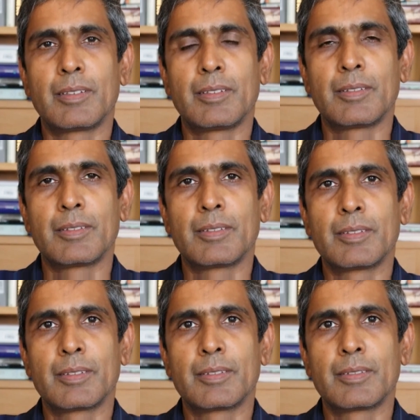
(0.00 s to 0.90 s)

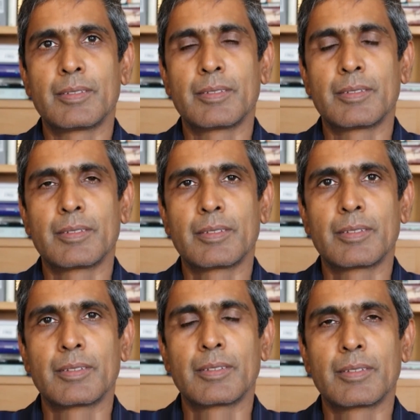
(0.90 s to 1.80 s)

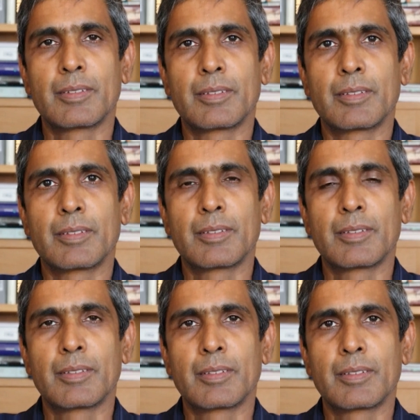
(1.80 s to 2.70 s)

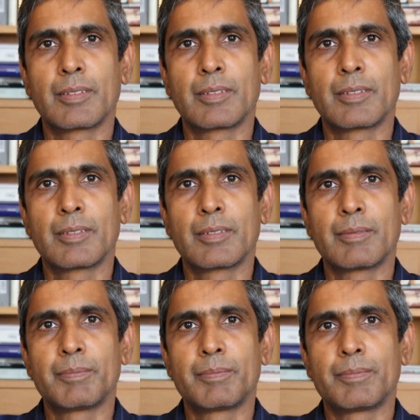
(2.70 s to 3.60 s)

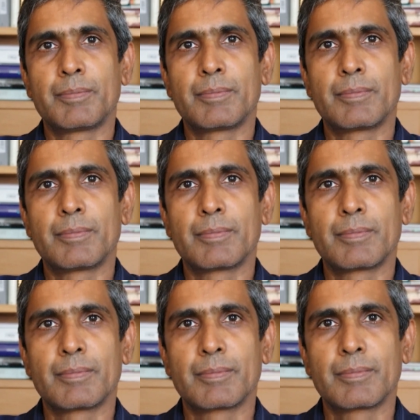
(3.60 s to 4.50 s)

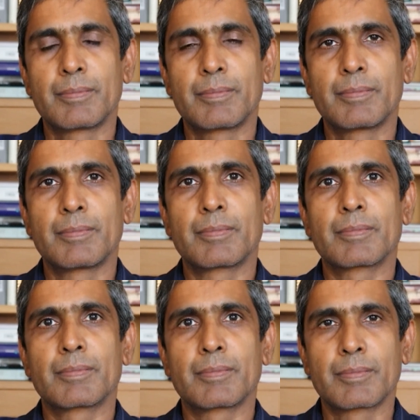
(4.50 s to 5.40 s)

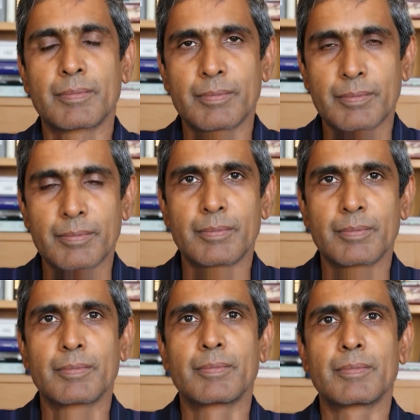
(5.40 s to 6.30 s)

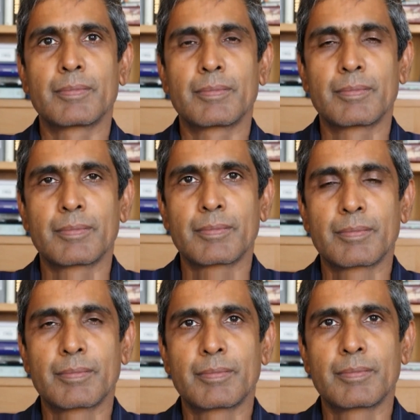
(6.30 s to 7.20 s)

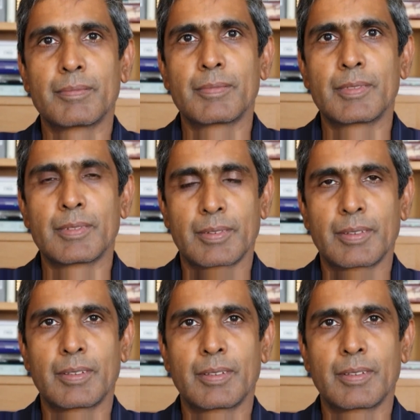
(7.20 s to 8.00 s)
(not speaking)